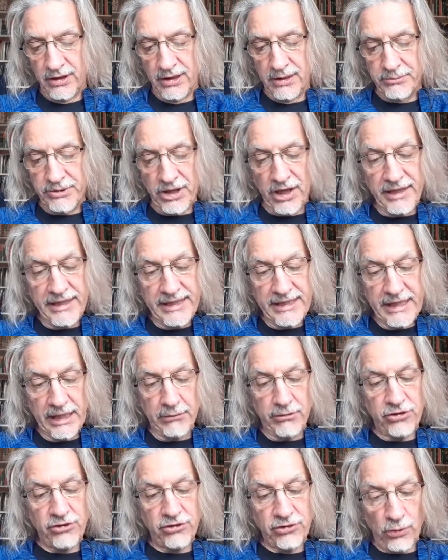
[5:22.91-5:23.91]
But I
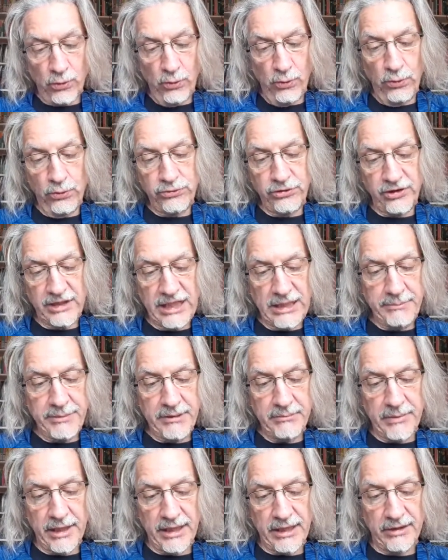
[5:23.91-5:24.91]
encourage us all to keep
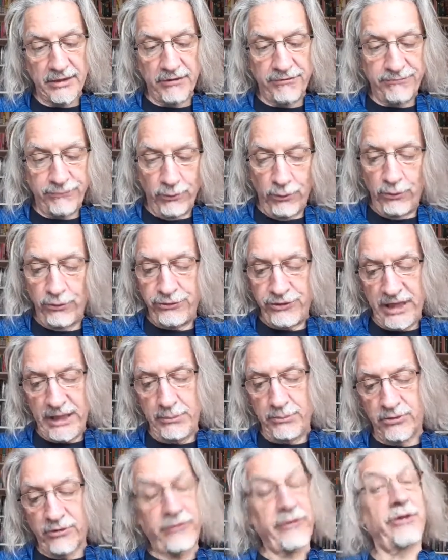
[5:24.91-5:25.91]
in mind the 4
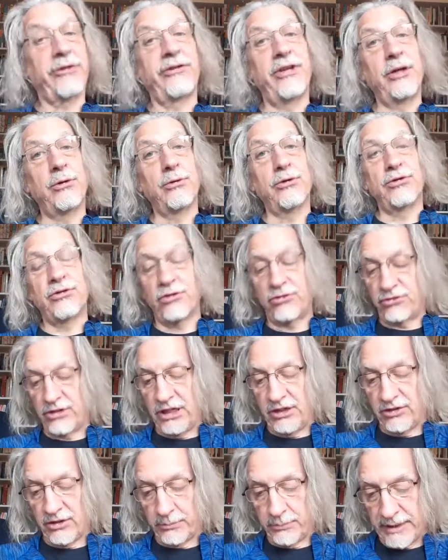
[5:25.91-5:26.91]
themes of the Cathedral's
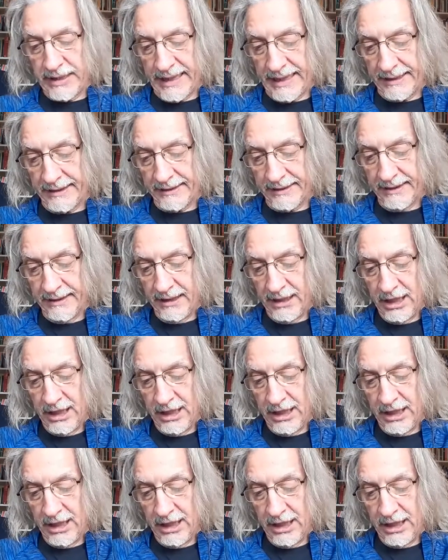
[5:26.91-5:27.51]
strategic plan,